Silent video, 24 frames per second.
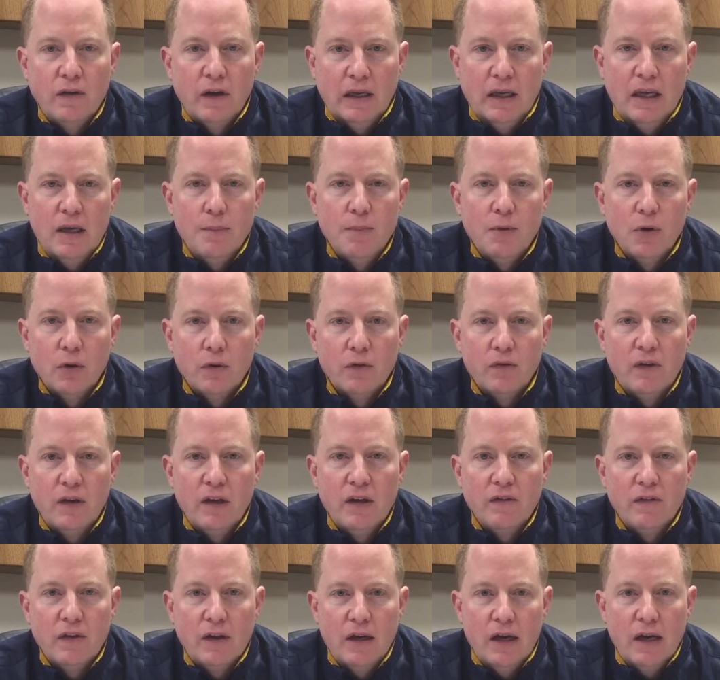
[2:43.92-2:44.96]
to keep your
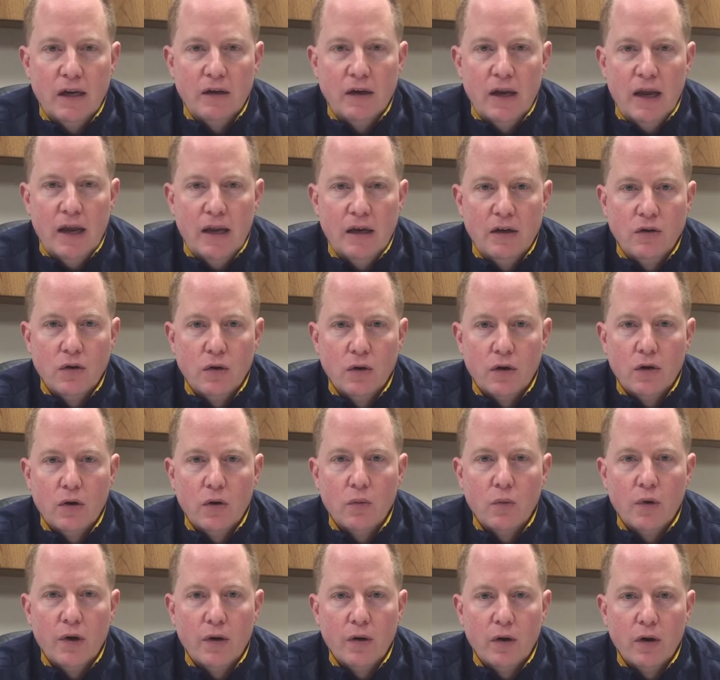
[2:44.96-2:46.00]
season and, and your
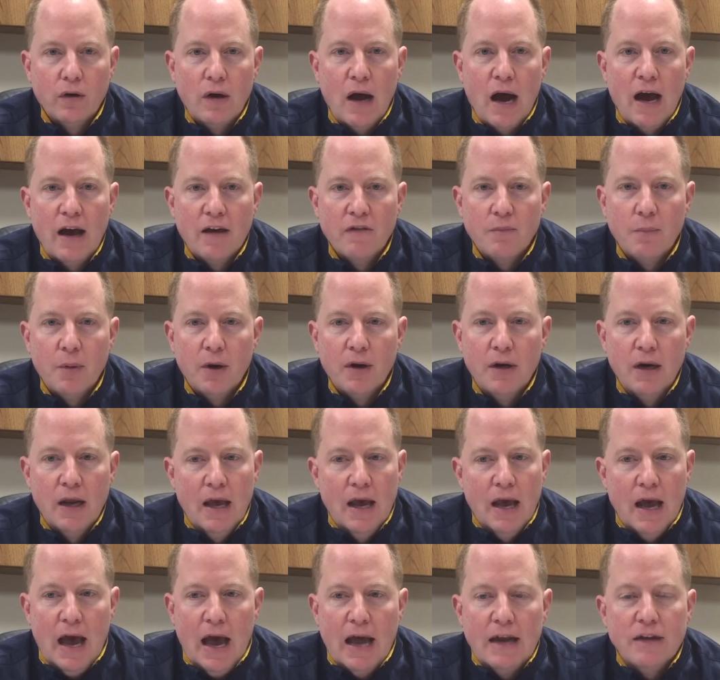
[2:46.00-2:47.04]
career alive. But
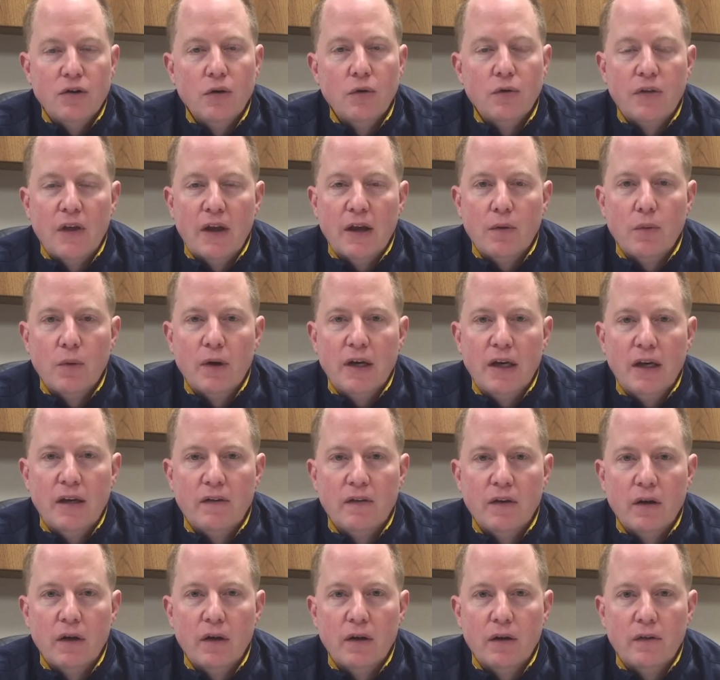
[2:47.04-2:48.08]
I do think we
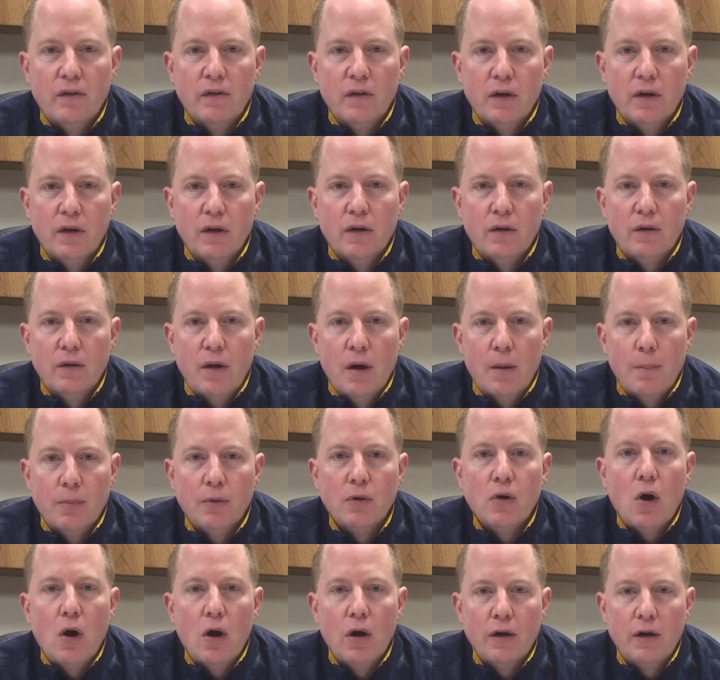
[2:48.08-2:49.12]
need to to
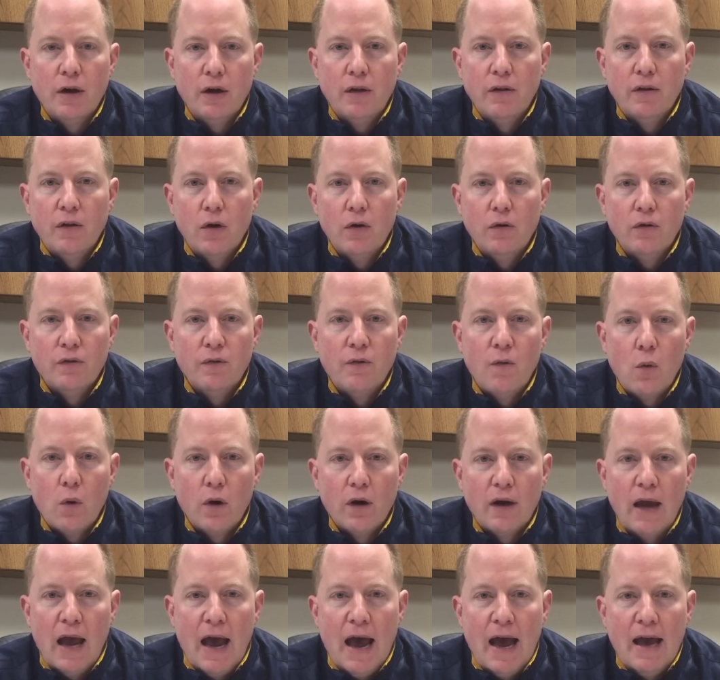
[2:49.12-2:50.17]
applaud those
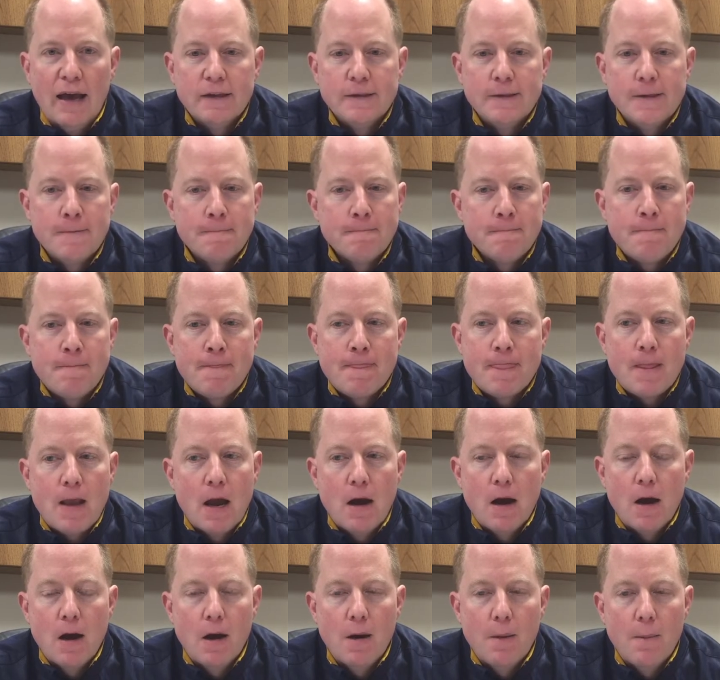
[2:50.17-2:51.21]
four guys
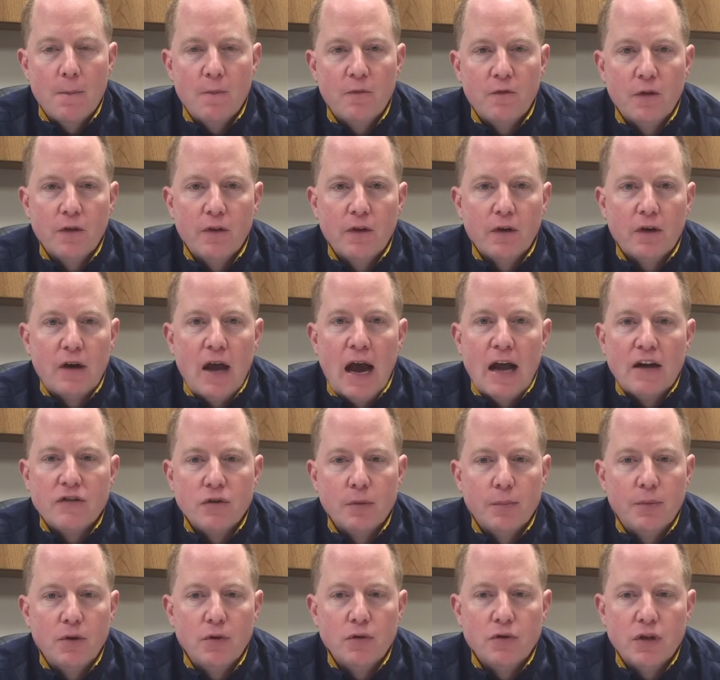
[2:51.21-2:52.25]
um, for their
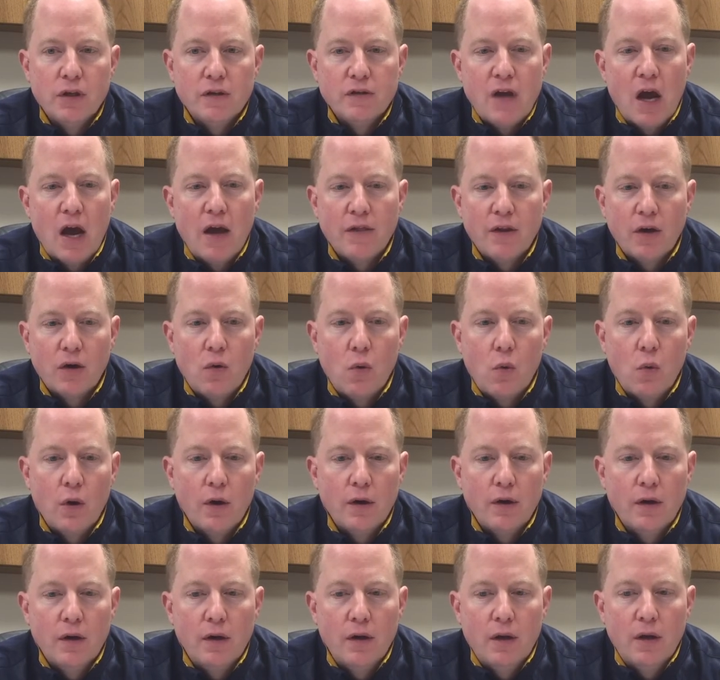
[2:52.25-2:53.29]
contributions on the
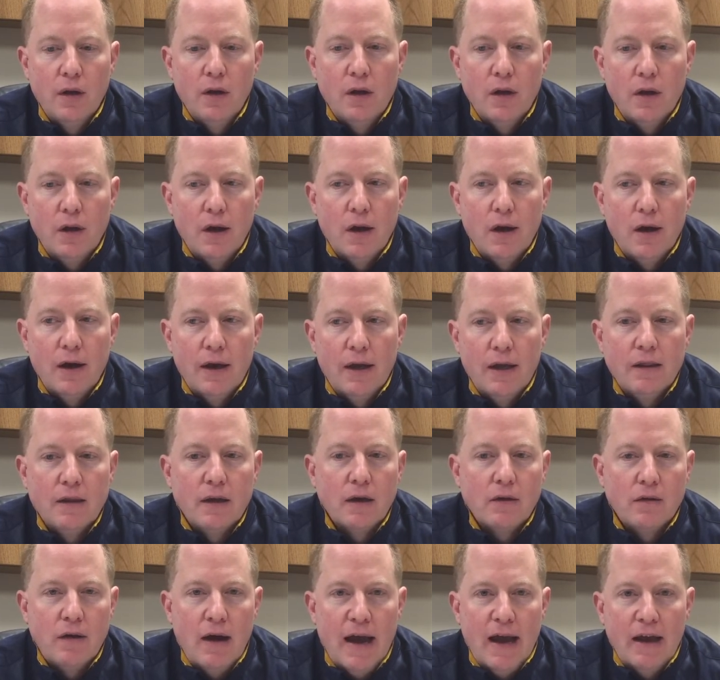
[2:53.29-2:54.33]
court, uh,
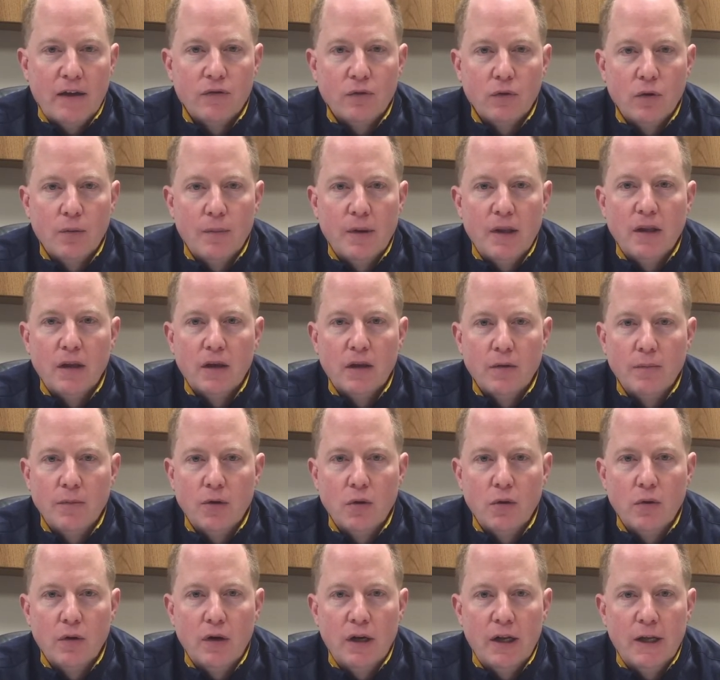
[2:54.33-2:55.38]
in the classroom, in the
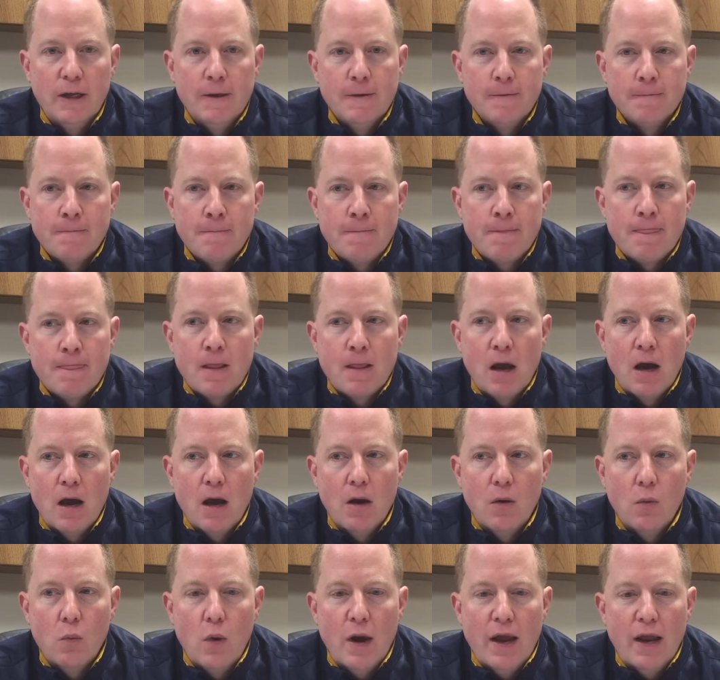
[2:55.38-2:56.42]
community.
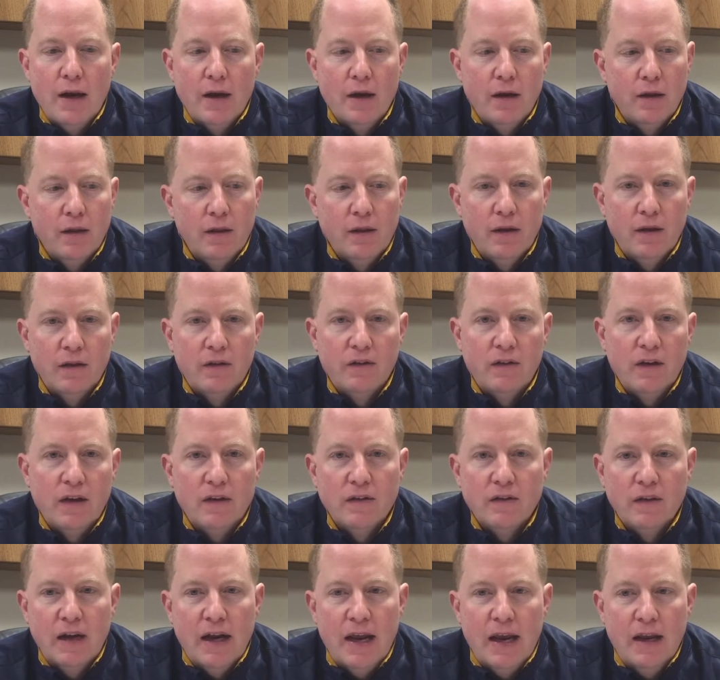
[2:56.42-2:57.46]
Uh, when this
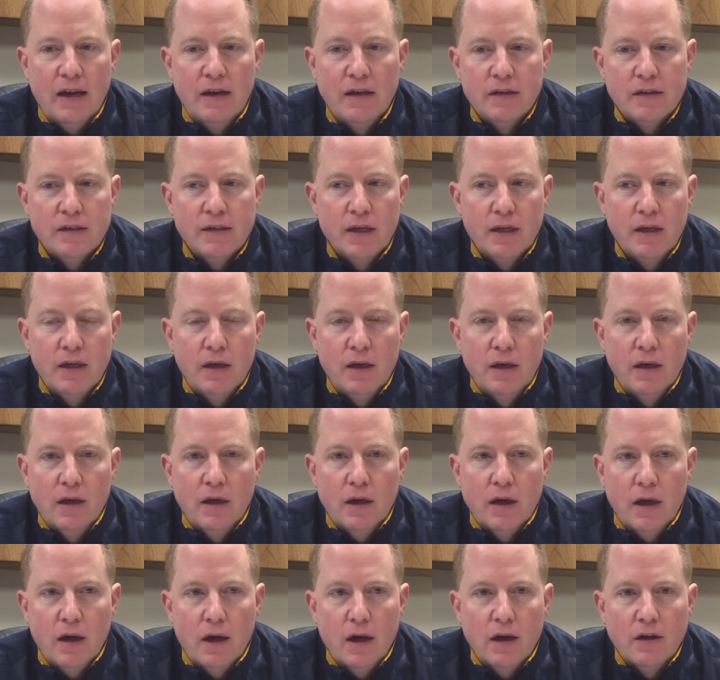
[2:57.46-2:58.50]
season ends,
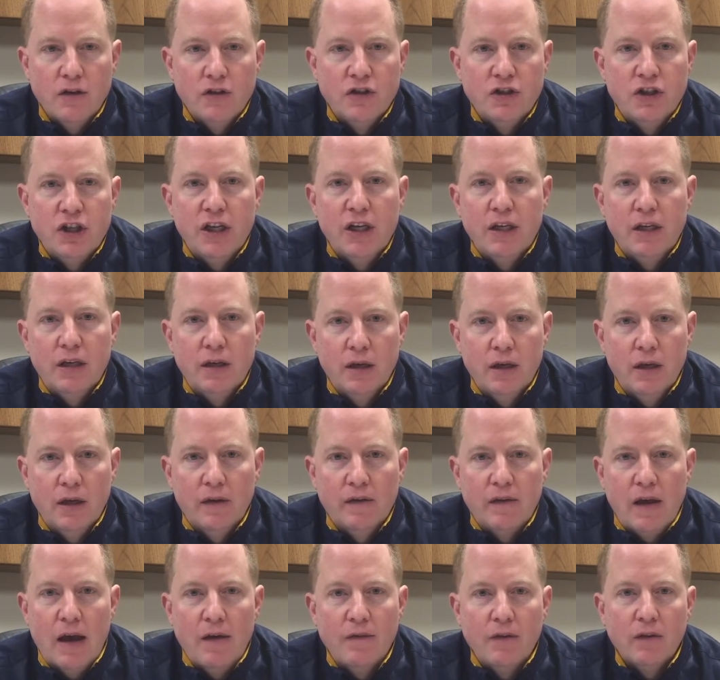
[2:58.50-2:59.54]
uh, G
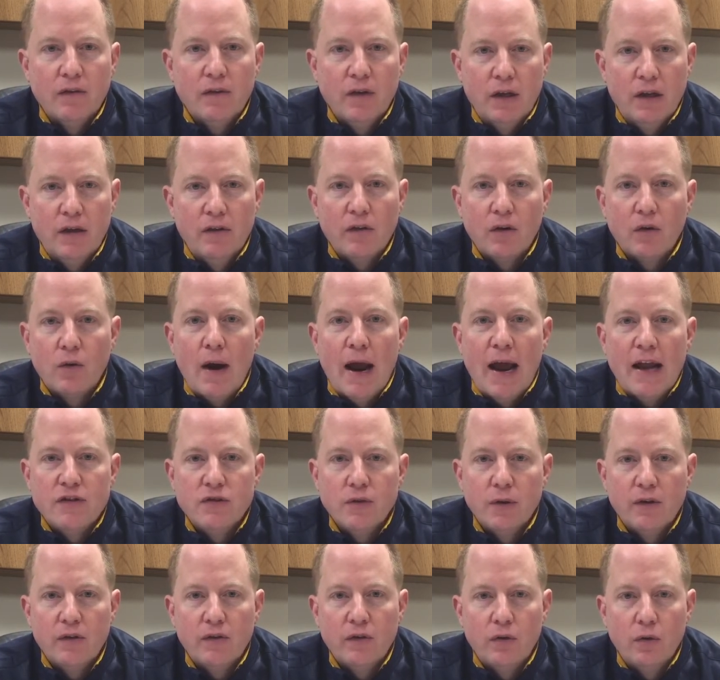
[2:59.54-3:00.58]
is obviously he's a
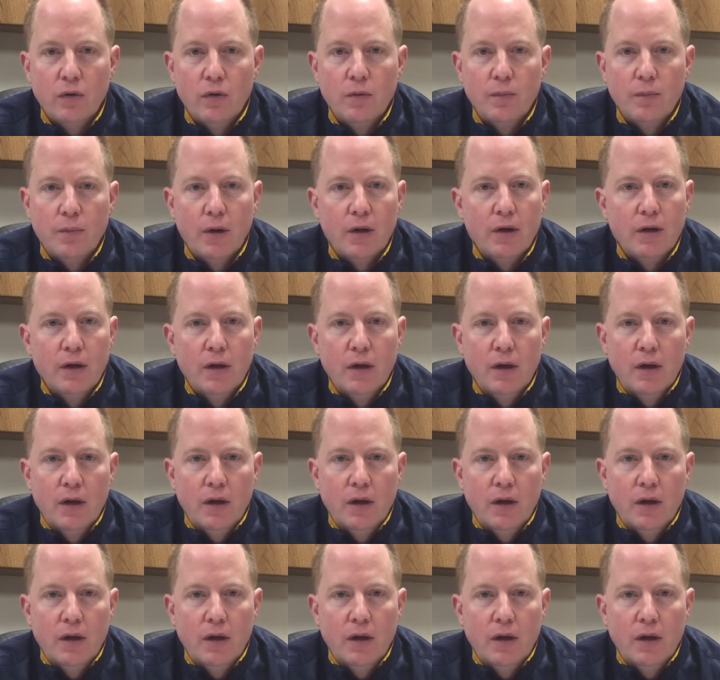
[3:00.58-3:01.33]
graduate student, but